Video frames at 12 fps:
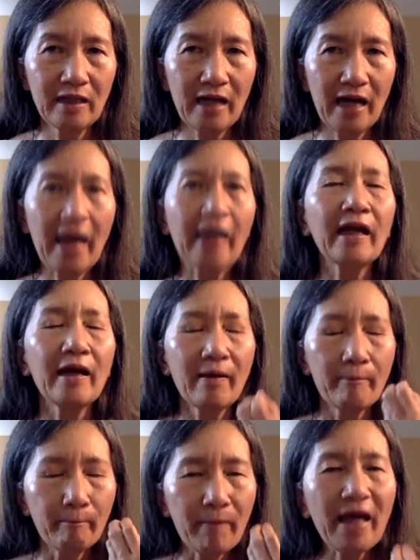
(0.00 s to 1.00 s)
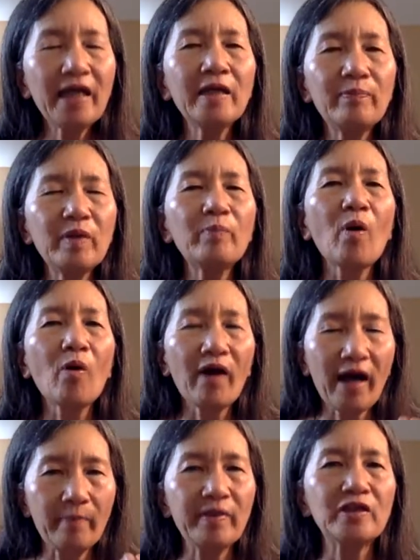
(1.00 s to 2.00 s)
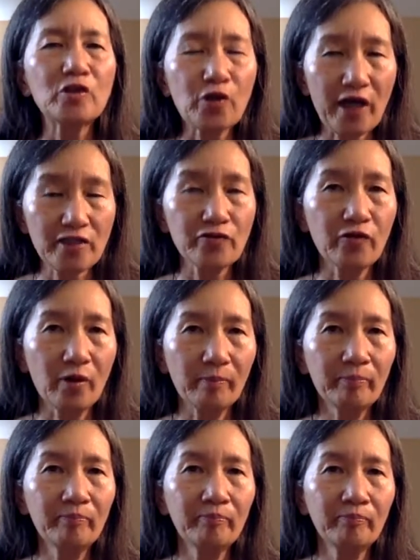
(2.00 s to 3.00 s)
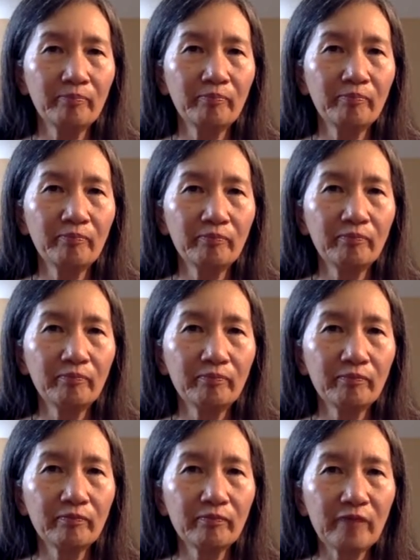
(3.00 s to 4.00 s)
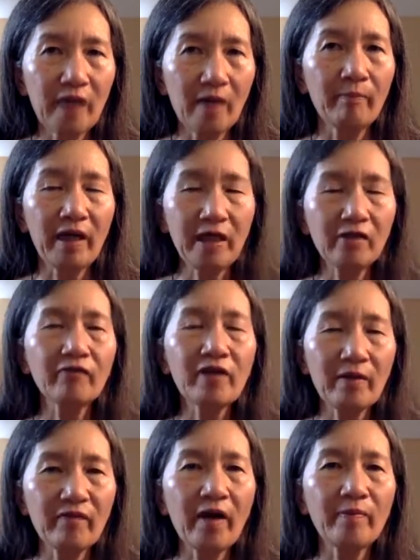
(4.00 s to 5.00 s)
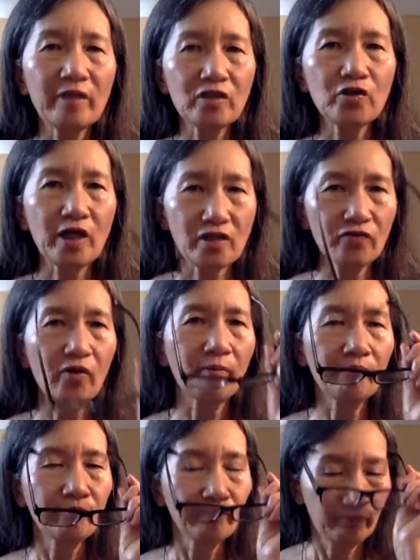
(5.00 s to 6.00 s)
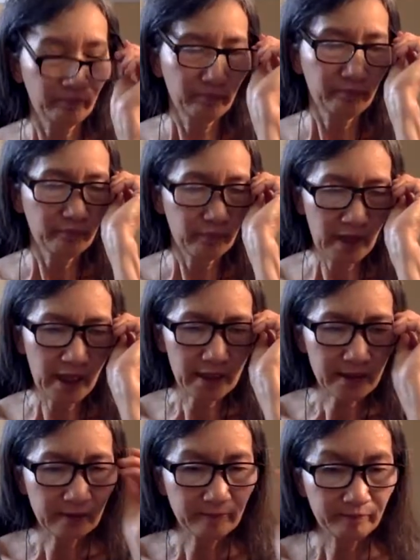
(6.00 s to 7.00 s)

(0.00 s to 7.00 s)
And many people have been transformed. Yeah, many of them have been transformed. Yes.